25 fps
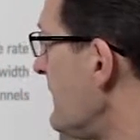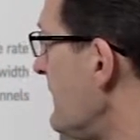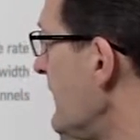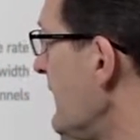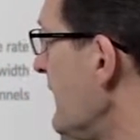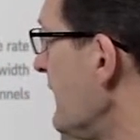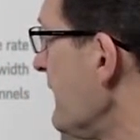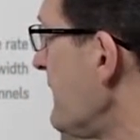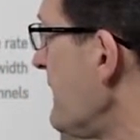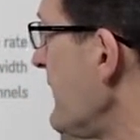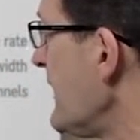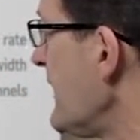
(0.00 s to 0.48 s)

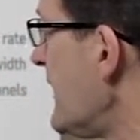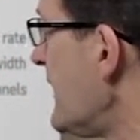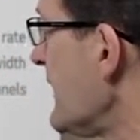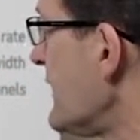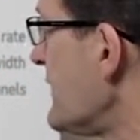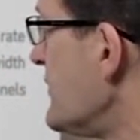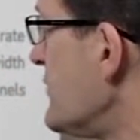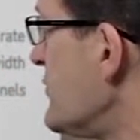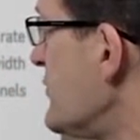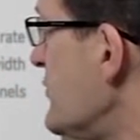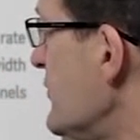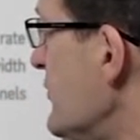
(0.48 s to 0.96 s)
The other thing I
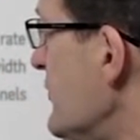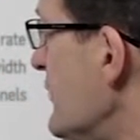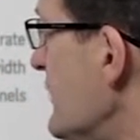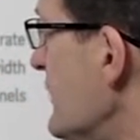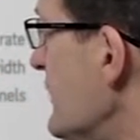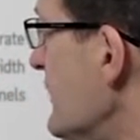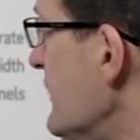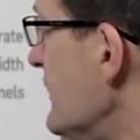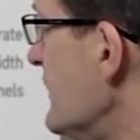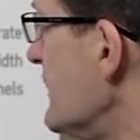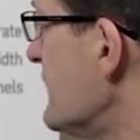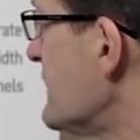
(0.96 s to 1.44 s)
can
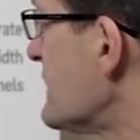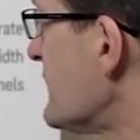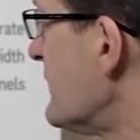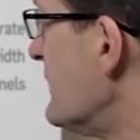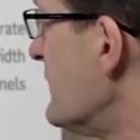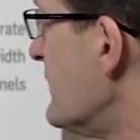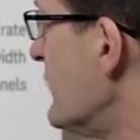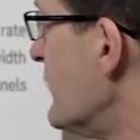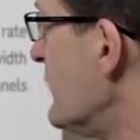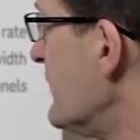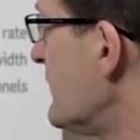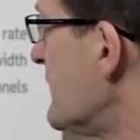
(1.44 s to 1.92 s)
do, let's
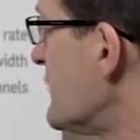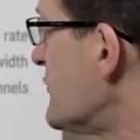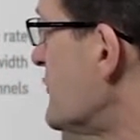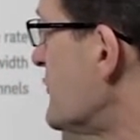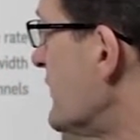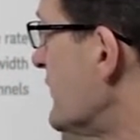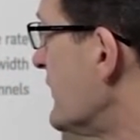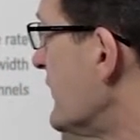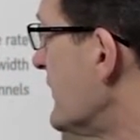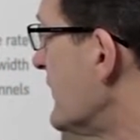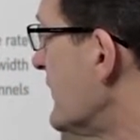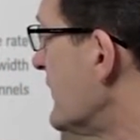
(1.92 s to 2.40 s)
remove the
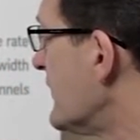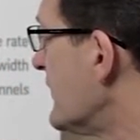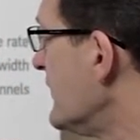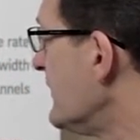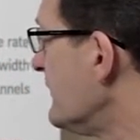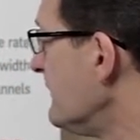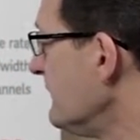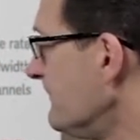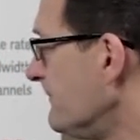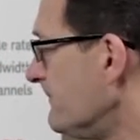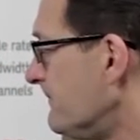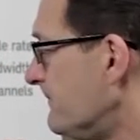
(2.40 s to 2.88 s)
jitter
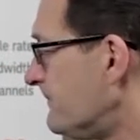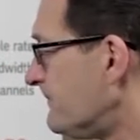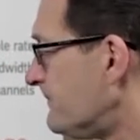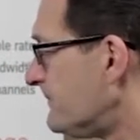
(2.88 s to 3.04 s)
again,